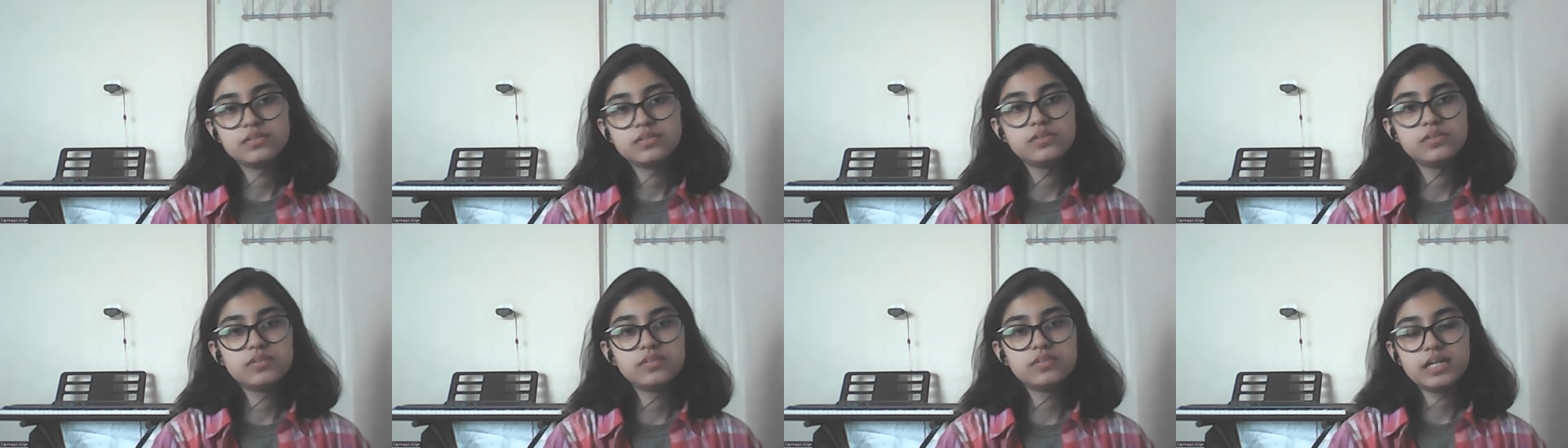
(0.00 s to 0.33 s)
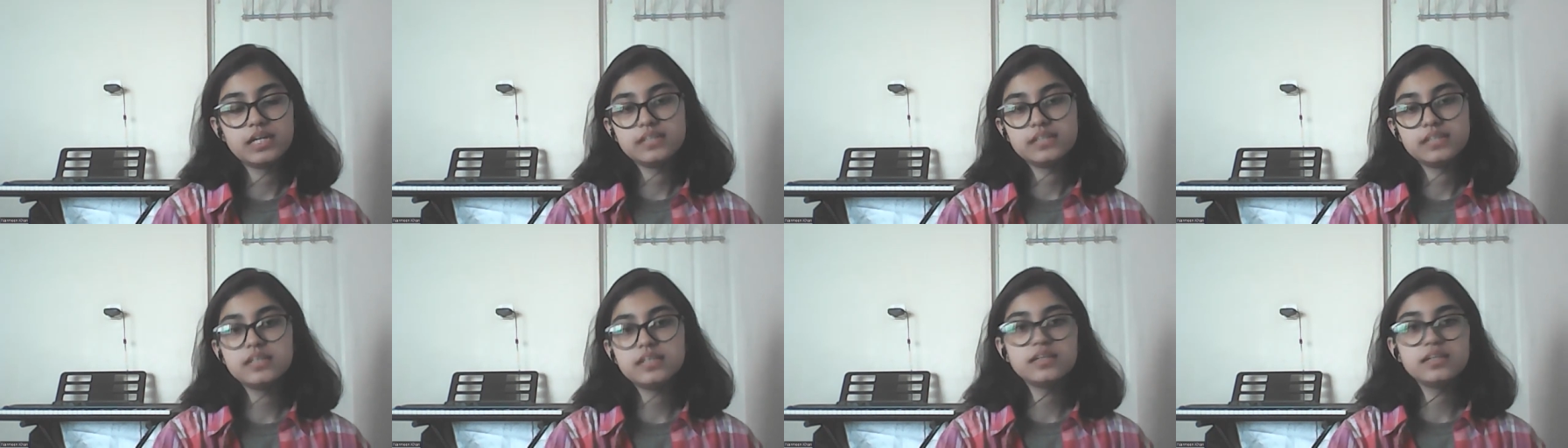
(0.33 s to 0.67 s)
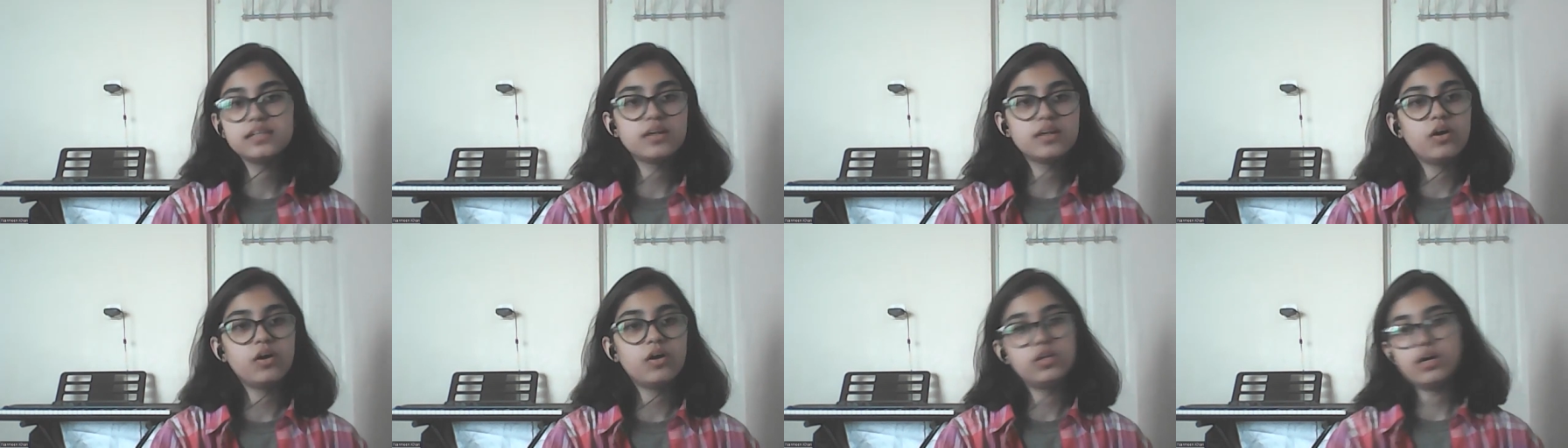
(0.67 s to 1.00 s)
So I
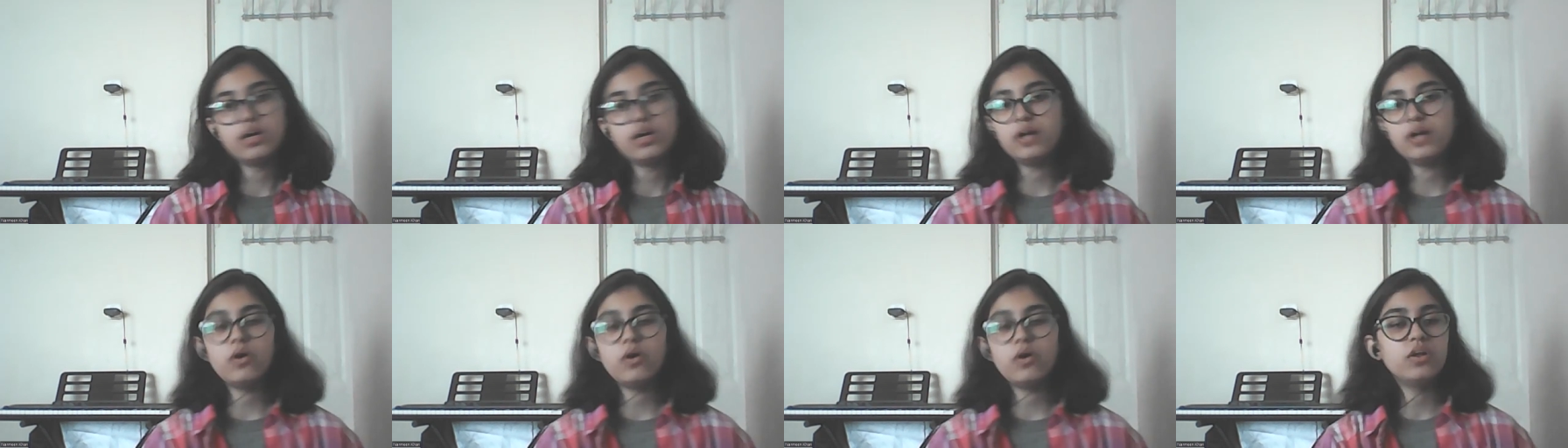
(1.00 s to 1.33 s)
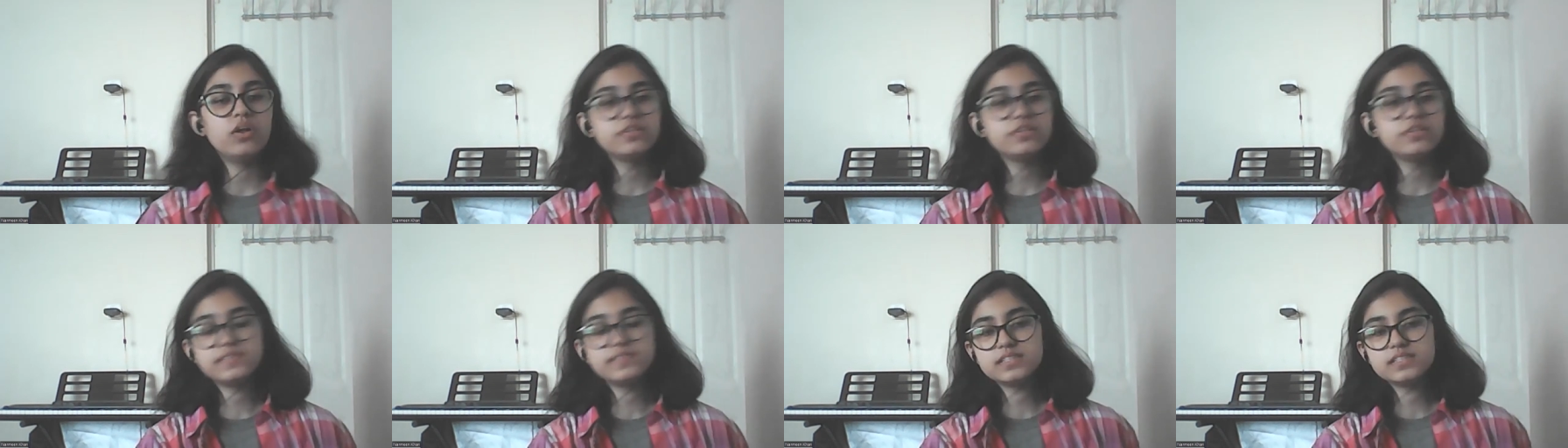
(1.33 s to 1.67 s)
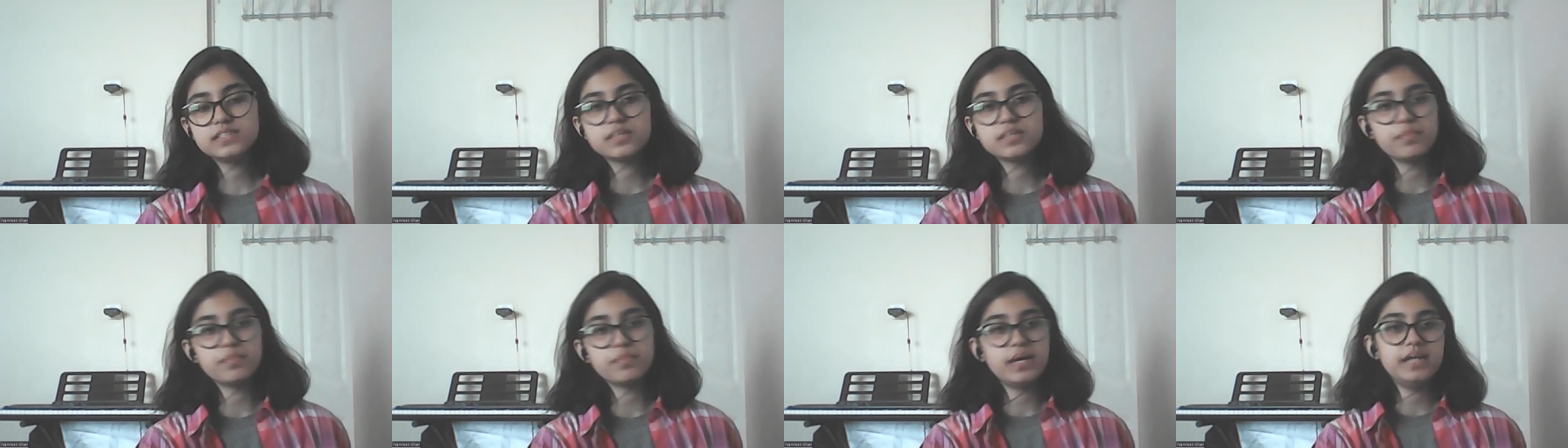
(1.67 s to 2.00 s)
think all all of
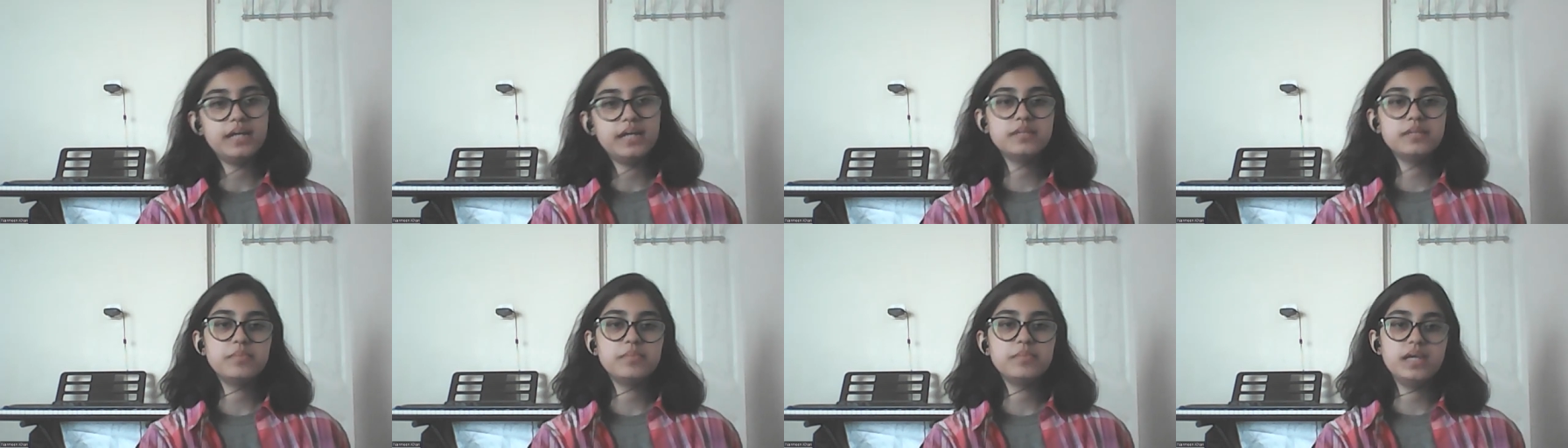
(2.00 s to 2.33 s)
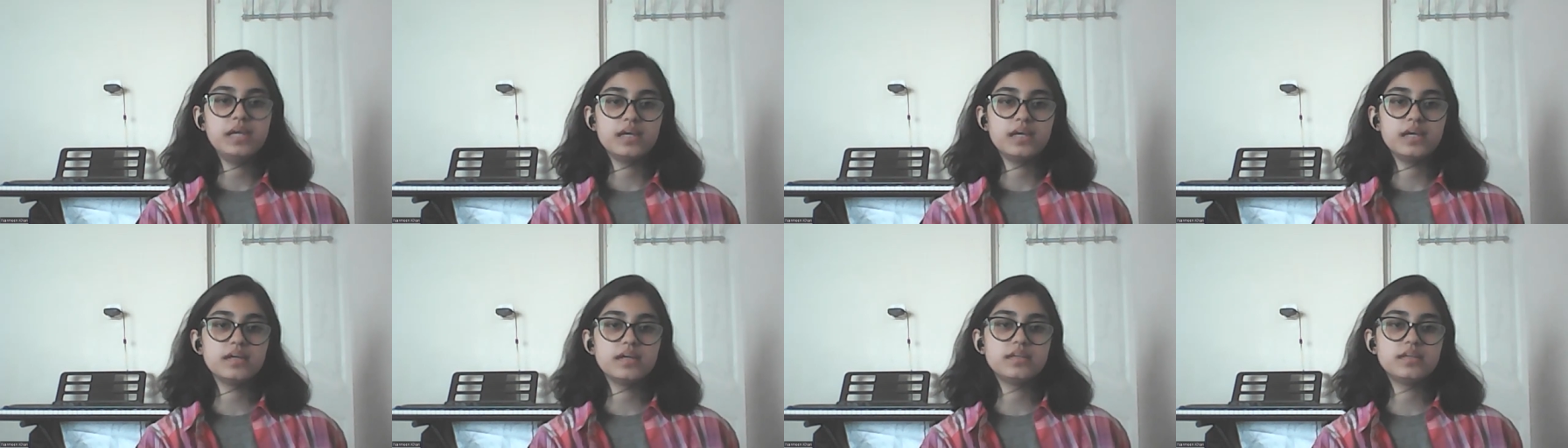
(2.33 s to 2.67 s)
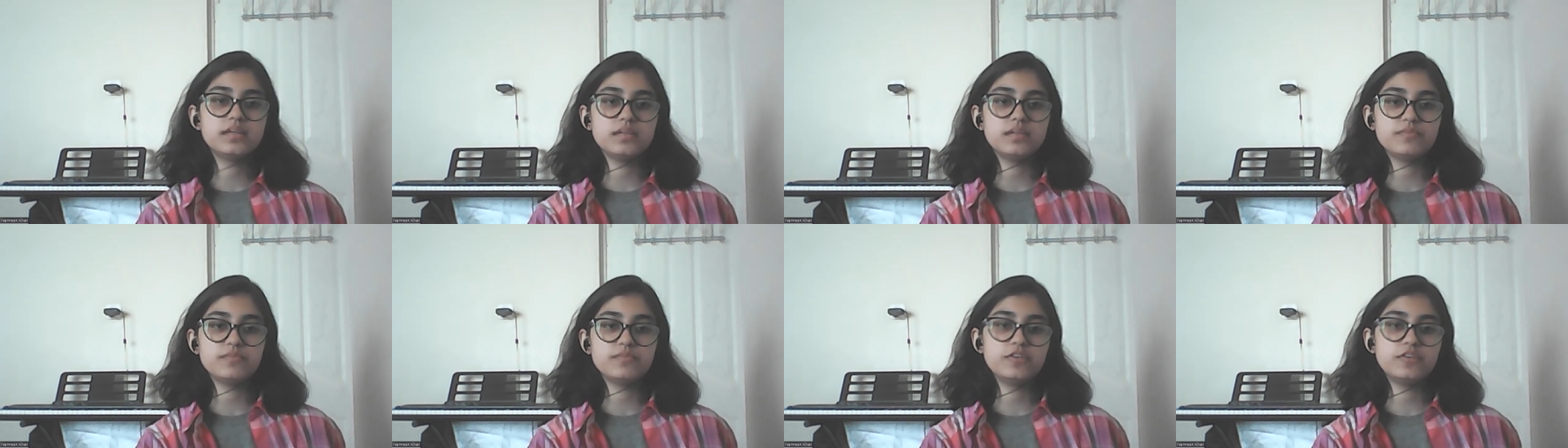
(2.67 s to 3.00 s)
these combined make
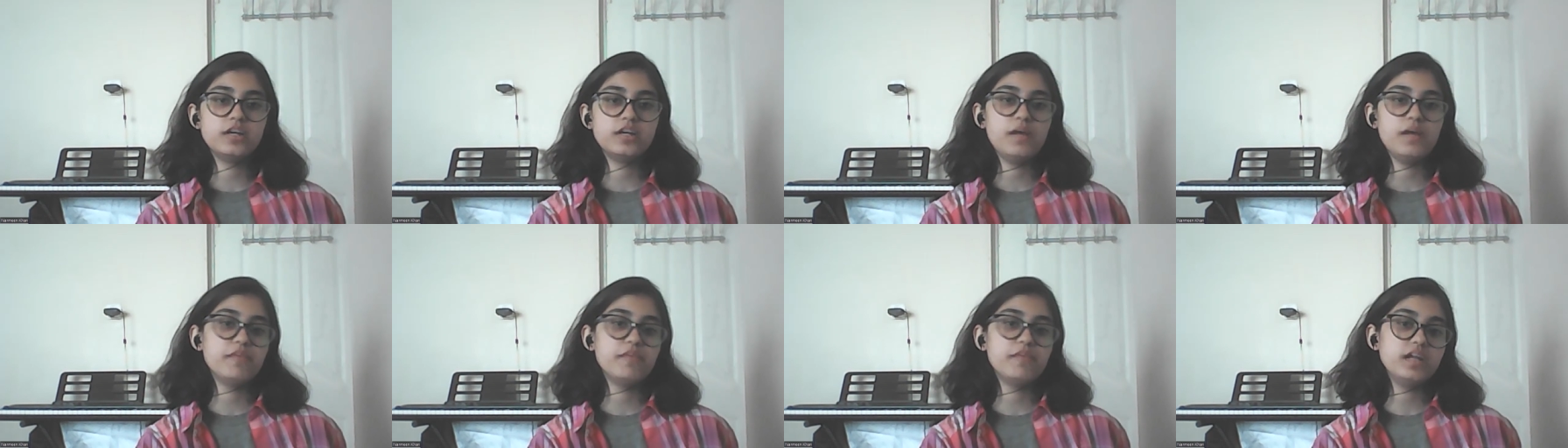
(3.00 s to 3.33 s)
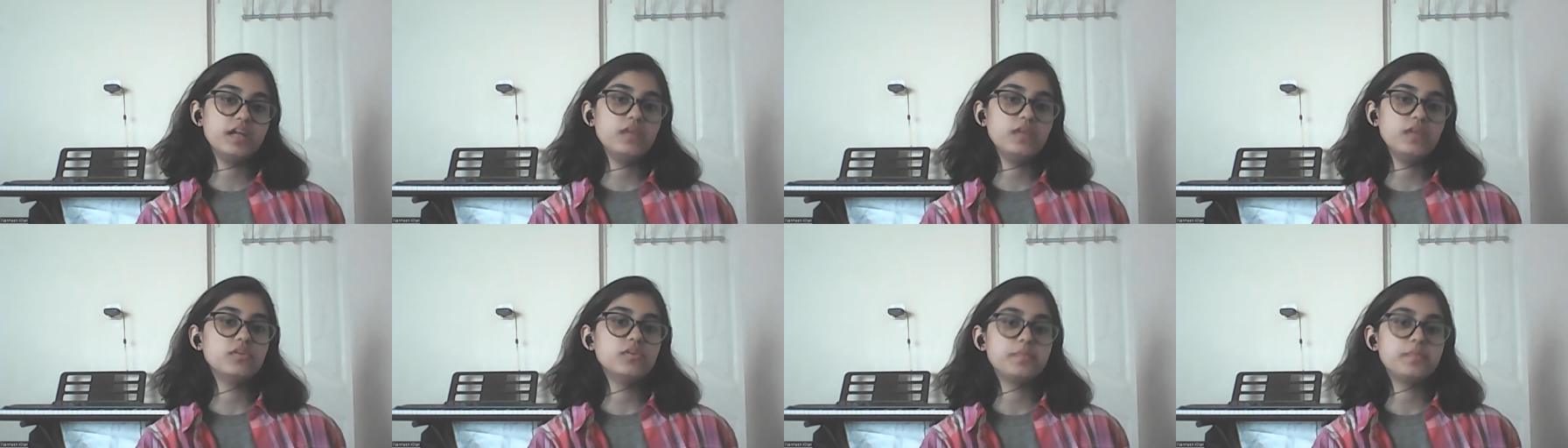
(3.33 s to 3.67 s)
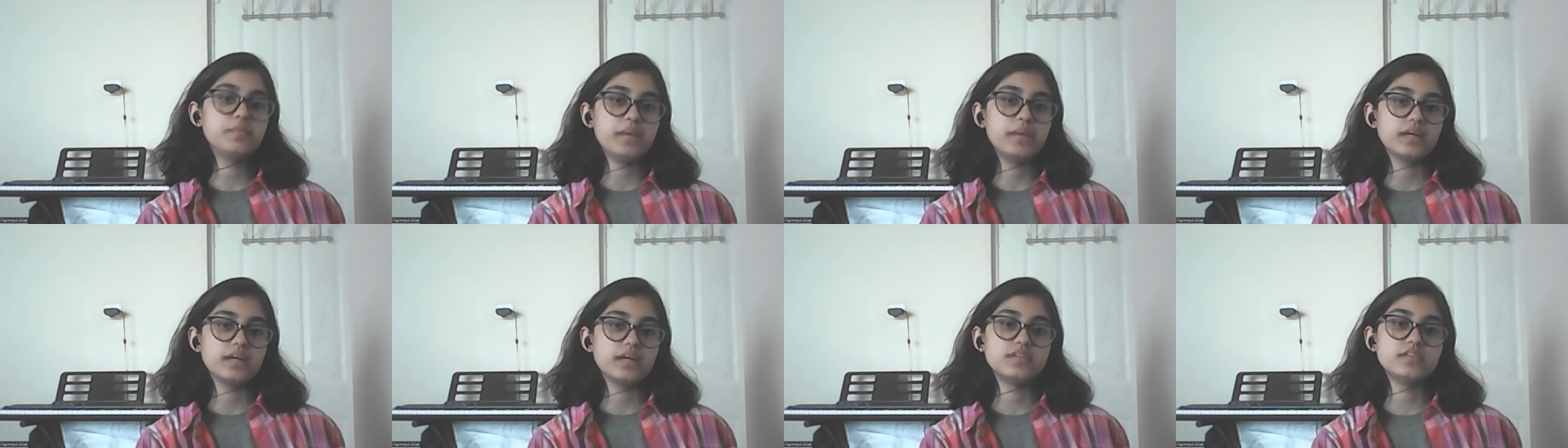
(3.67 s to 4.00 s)
it up for a very good
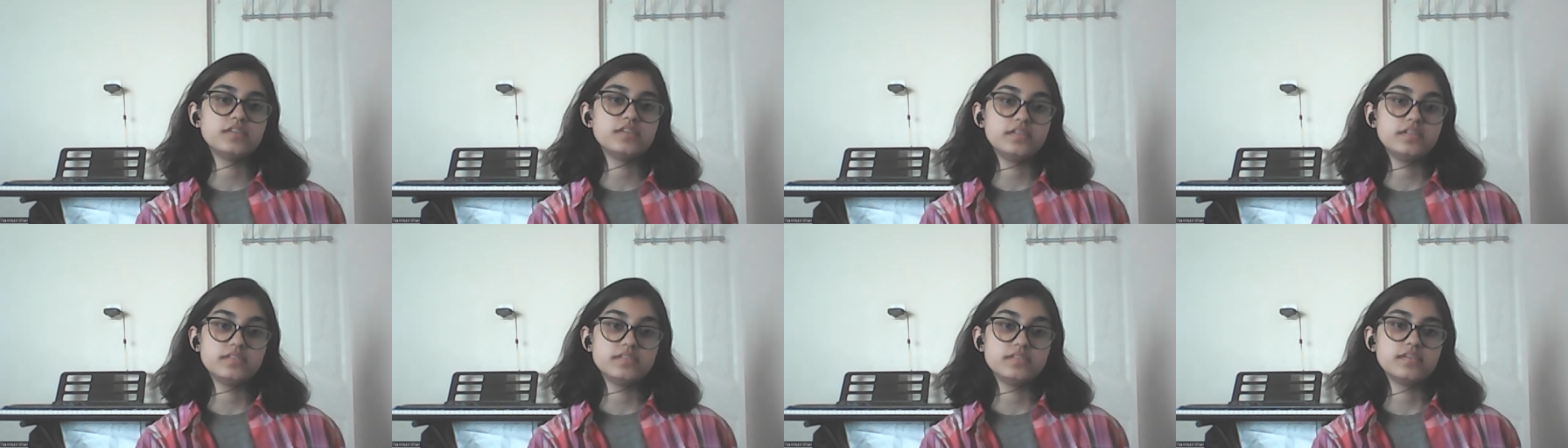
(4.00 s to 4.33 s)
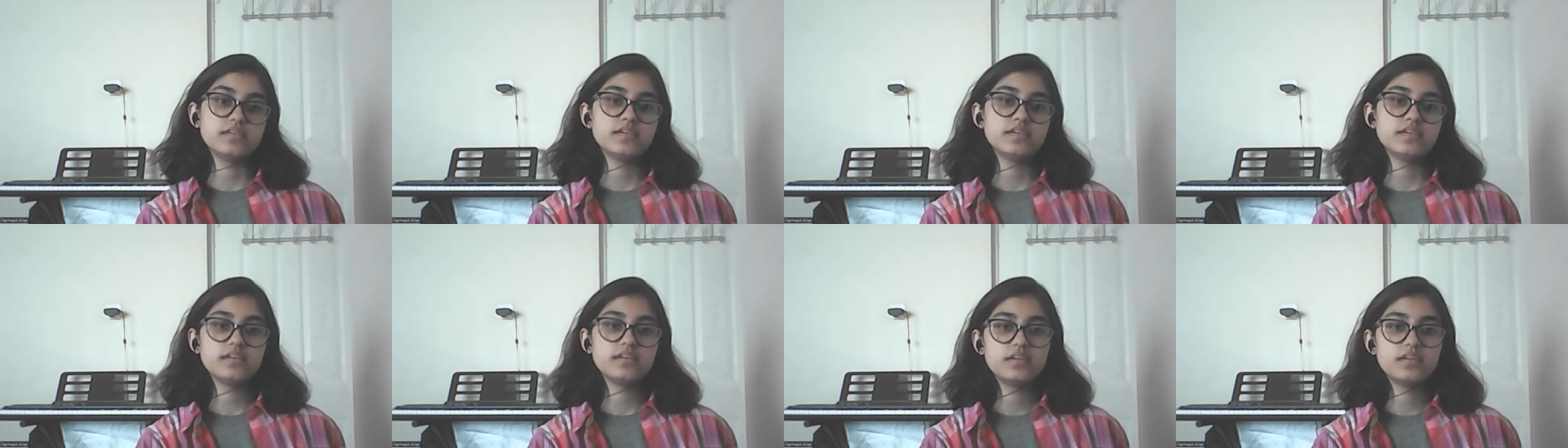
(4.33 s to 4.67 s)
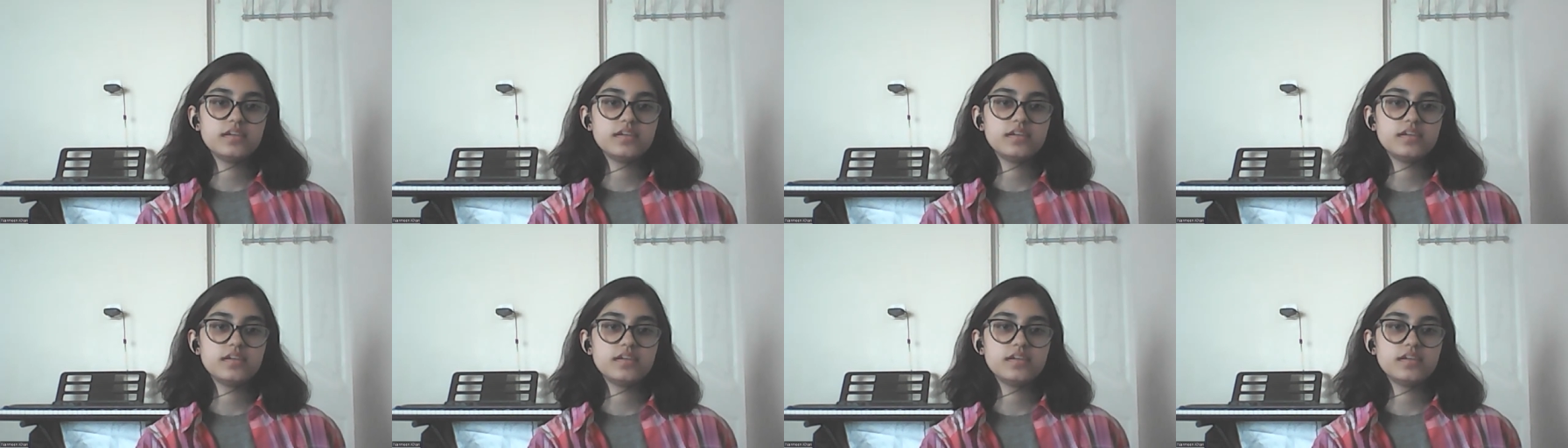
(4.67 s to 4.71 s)
package, I'd say.